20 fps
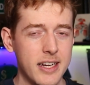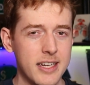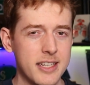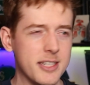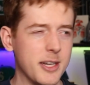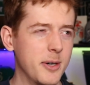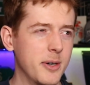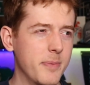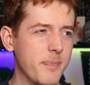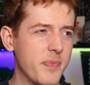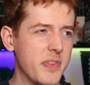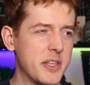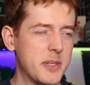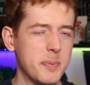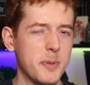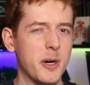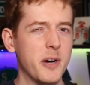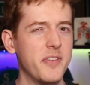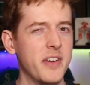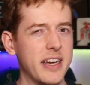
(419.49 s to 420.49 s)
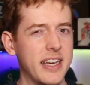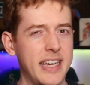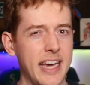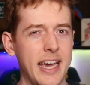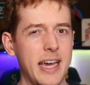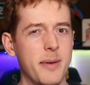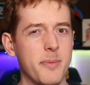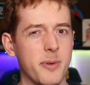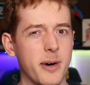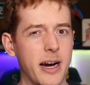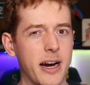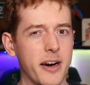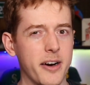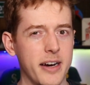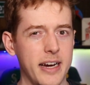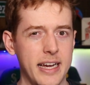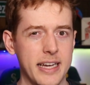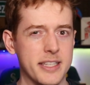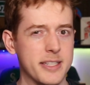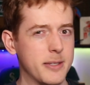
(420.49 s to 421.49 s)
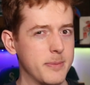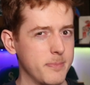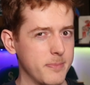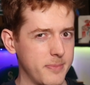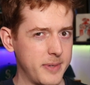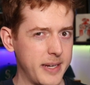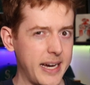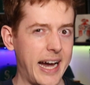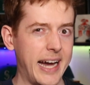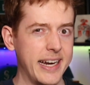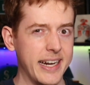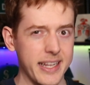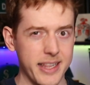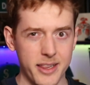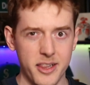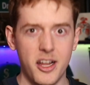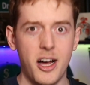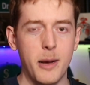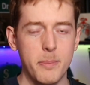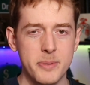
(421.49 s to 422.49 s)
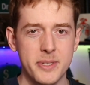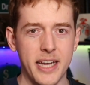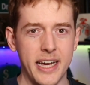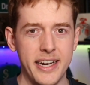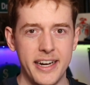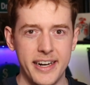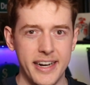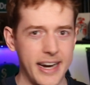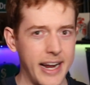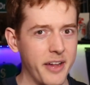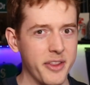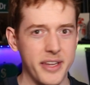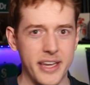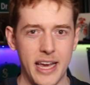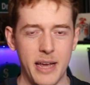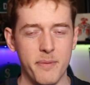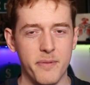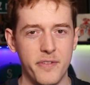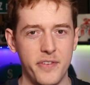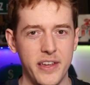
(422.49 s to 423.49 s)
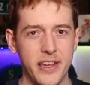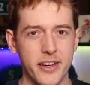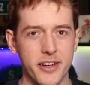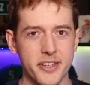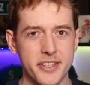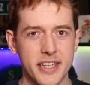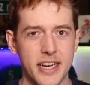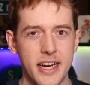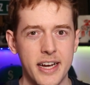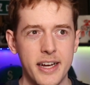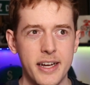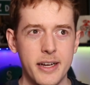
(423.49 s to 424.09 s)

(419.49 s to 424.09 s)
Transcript: So it's more of a game where it's kind of lopsided in how the game feels,